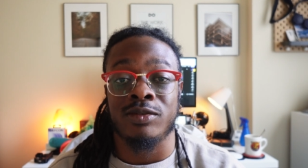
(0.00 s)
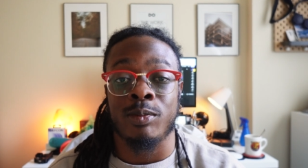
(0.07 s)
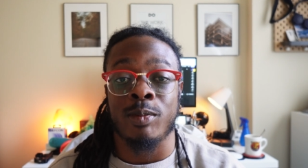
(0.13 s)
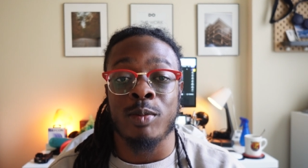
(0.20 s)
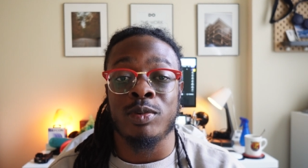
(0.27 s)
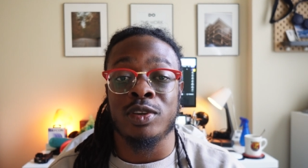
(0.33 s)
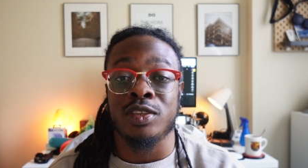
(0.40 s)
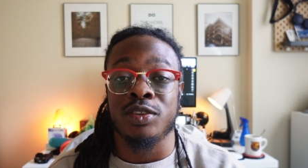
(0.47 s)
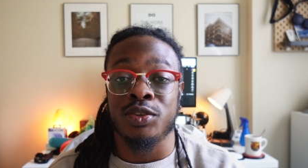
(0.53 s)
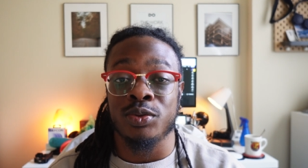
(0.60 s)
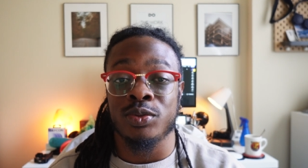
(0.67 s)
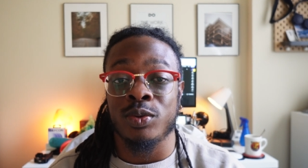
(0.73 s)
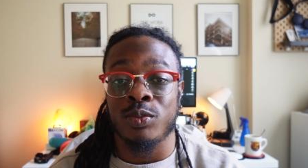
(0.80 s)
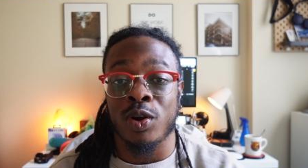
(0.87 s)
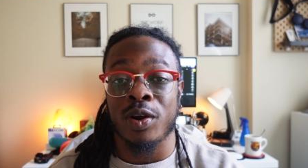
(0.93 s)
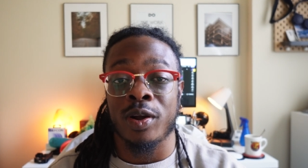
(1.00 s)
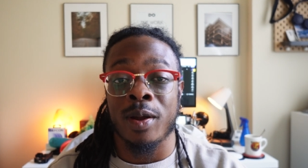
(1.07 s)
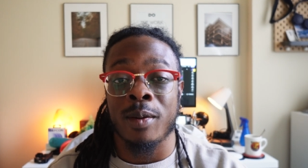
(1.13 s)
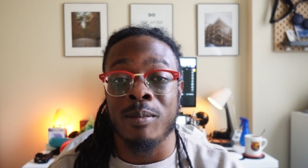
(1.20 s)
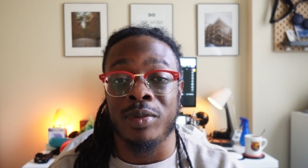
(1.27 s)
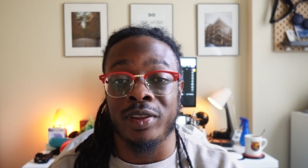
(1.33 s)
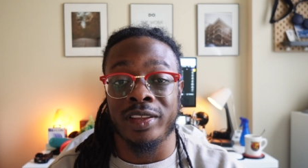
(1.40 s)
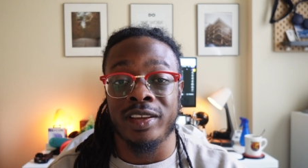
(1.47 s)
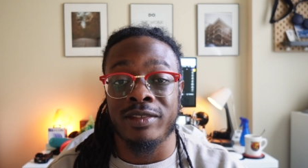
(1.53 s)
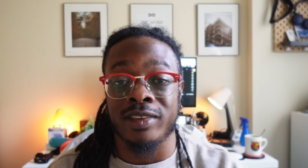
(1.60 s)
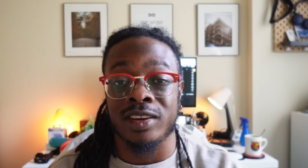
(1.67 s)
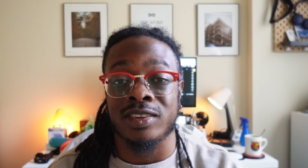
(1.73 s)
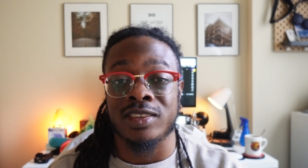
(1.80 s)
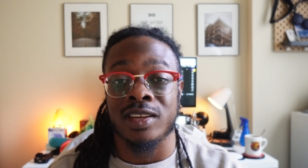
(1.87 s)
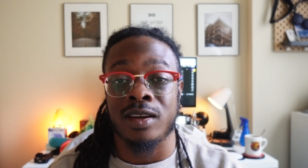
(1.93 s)
Remember to do the work, believe in
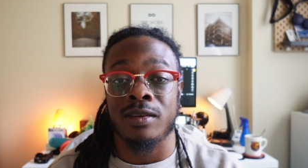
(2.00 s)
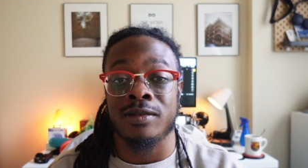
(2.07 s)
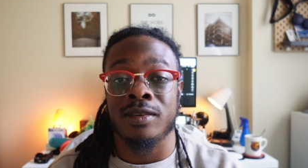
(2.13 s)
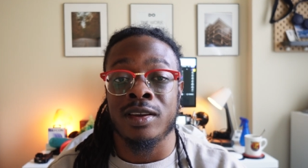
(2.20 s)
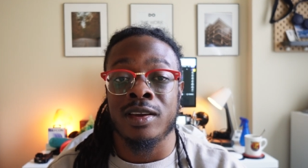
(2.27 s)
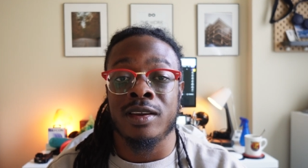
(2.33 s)
yourself,